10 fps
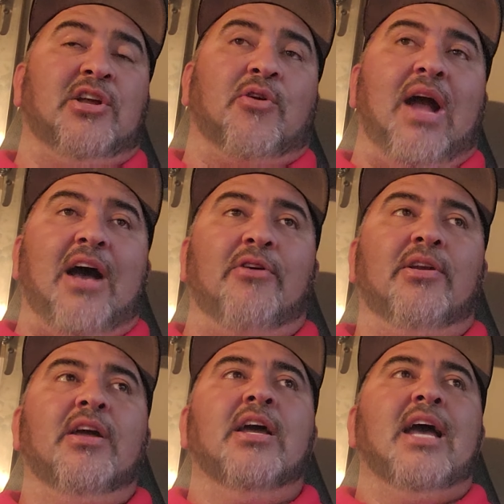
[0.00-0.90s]
the crowd,
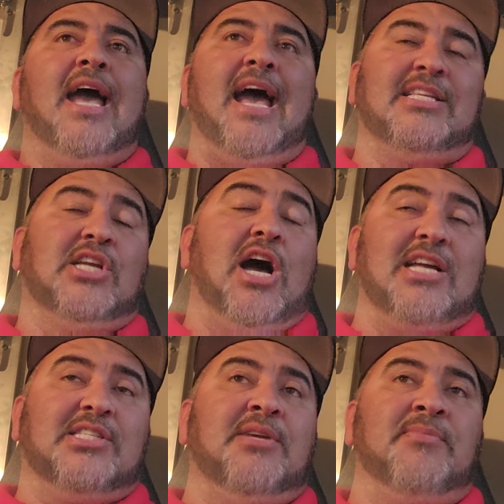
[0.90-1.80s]
has
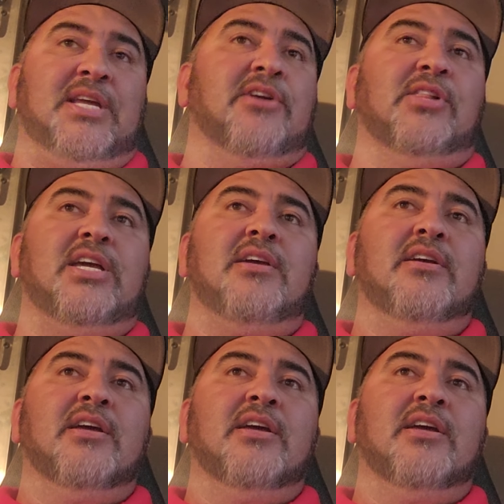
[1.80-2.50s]
cost him dearly.